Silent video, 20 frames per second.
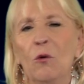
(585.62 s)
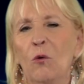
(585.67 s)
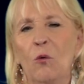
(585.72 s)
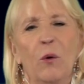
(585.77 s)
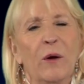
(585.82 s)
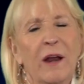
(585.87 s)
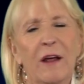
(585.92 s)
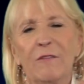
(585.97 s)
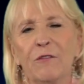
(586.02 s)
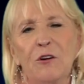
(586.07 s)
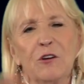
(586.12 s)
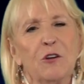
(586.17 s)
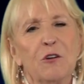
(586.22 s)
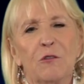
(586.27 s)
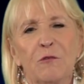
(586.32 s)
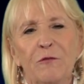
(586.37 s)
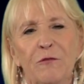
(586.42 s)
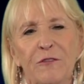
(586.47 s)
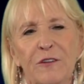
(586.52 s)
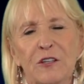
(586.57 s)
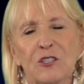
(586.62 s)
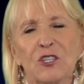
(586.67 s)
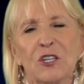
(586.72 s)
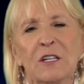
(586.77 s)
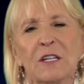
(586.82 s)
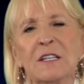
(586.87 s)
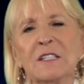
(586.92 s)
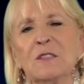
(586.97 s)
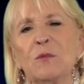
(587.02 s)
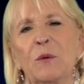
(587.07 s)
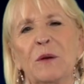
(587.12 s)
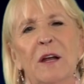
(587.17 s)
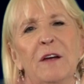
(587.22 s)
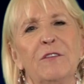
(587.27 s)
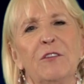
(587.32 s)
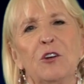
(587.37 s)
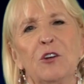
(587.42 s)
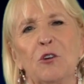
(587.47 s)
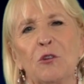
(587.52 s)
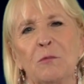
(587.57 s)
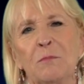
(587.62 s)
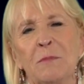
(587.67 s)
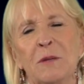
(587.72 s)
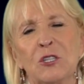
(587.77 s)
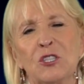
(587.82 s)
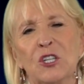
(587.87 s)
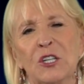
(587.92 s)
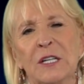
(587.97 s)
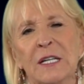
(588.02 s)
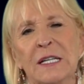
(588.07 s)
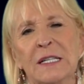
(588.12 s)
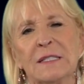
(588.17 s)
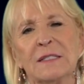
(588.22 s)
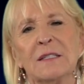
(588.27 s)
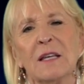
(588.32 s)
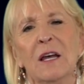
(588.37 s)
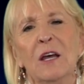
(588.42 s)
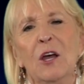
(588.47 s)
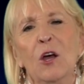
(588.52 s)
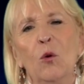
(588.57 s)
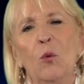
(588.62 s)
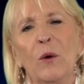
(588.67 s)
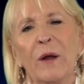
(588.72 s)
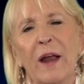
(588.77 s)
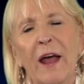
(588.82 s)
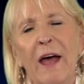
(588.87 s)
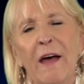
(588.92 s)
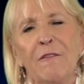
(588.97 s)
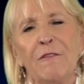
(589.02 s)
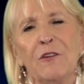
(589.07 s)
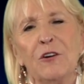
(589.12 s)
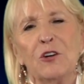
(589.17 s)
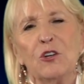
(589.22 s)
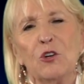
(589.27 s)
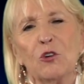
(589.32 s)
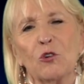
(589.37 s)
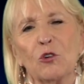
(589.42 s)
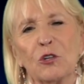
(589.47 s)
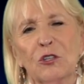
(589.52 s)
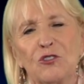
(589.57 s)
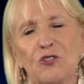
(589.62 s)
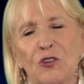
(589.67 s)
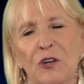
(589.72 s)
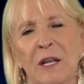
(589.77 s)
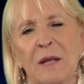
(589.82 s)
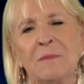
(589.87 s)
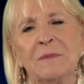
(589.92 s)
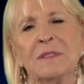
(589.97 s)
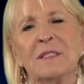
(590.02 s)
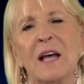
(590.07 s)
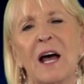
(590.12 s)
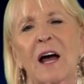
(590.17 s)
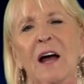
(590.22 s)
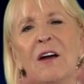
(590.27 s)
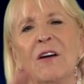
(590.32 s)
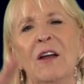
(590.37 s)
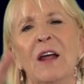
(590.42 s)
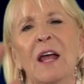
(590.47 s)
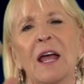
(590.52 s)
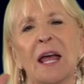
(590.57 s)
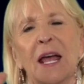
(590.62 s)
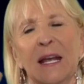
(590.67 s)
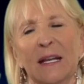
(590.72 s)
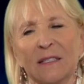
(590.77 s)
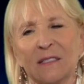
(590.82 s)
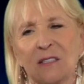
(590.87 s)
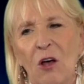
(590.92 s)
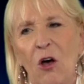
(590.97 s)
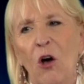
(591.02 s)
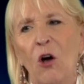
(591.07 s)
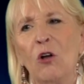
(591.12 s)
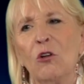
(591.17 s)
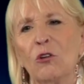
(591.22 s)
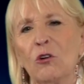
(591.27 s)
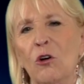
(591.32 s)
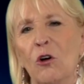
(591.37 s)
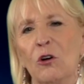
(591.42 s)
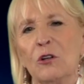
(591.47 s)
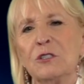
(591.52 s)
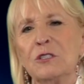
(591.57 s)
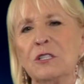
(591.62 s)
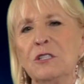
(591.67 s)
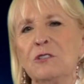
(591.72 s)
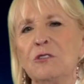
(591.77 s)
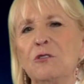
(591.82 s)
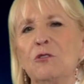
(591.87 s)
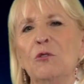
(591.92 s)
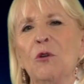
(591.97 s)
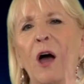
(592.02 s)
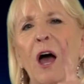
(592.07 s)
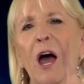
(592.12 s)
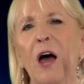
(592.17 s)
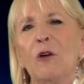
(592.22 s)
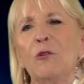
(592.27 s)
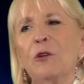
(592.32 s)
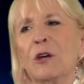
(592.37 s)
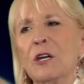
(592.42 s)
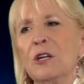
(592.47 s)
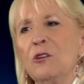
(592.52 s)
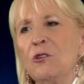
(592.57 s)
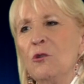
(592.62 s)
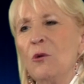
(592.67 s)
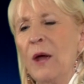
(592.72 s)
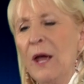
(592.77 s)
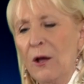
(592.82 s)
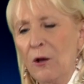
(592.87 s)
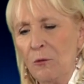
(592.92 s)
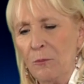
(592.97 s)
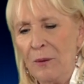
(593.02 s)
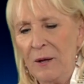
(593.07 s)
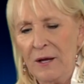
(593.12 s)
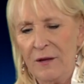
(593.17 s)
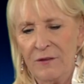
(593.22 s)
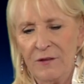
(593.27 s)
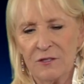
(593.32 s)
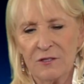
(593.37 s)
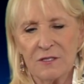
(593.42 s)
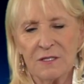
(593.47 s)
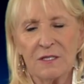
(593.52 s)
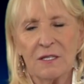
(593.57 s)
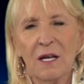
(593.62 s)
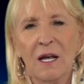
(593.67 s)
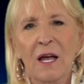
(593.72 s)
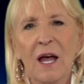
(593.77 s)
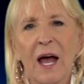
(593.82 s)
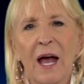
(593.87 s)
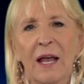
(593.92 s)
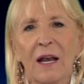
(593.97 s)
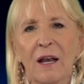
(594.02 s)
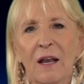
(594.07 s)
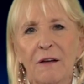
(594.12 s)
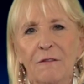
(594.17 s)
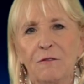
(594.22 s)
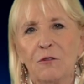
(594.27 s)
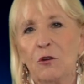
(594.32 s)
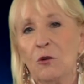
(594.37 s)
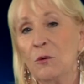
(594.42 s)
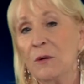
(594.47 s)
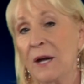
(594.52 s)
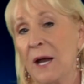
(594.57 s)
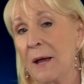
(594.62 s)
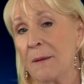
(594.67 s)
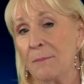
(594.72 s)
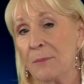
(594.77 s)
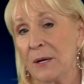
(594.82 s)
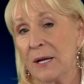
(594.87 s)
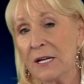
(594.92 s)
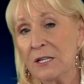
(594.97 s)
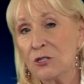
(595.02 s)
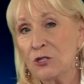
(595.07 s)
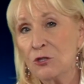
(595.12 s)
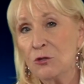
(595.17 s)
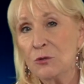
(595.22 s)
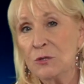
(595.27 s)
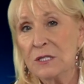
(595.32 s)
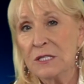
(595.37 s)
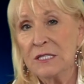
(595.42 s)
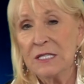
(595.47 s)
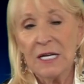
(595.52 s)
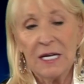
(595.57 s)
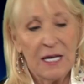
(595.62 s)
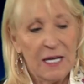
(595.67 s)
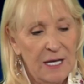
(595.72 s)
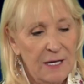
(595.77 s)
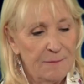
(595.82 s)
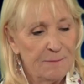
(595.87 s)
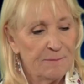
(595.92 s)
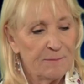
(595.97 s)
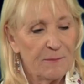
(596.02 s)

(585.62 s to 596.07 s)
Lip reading: Whatever your vision is, whatever your mission is, whatever your dreams are, it's all got to do, how can you help others? I love you and I bless you today.